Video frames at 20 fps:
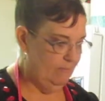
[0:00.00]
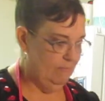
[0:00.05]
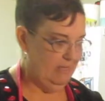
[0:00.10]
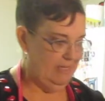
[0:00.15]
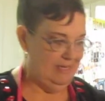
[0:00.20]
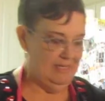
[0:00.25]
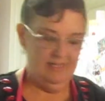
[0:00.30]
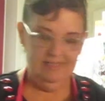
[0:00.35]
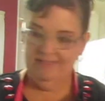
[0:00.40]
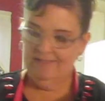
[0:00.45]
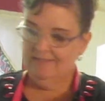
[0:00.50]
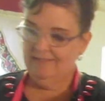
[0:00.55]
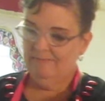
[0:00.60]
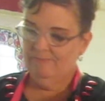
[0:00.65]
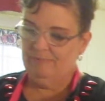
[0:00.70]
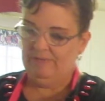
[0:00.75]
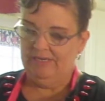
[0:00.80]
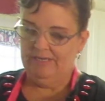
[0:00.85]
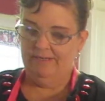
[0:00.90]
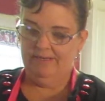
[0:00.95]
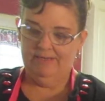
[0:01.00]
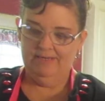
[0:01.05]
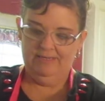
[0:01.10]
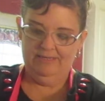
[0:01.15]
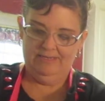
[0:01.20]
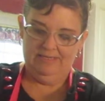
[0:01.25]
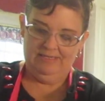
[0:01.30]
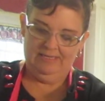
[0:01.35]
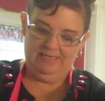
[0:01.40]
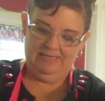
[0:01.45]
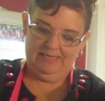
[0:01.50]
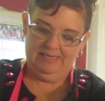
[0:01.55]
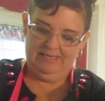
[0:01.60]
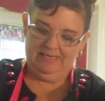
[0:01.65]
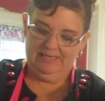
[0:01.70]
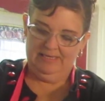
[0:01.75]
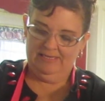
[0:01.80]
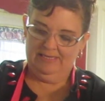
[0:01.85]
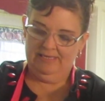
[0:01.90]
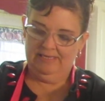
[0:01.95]
minutes, but
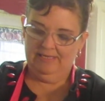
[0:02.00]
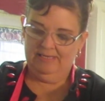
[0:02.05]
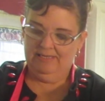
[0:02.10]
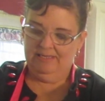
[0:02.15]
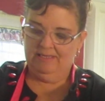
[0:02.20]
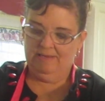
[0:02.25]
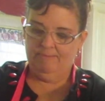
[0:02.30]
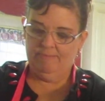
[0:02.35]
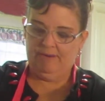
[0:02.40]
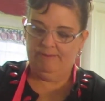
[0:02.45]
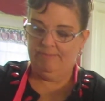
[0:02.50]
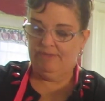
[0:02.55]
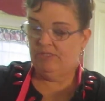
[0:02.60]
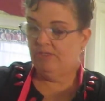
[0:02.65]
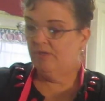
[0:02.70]
that might be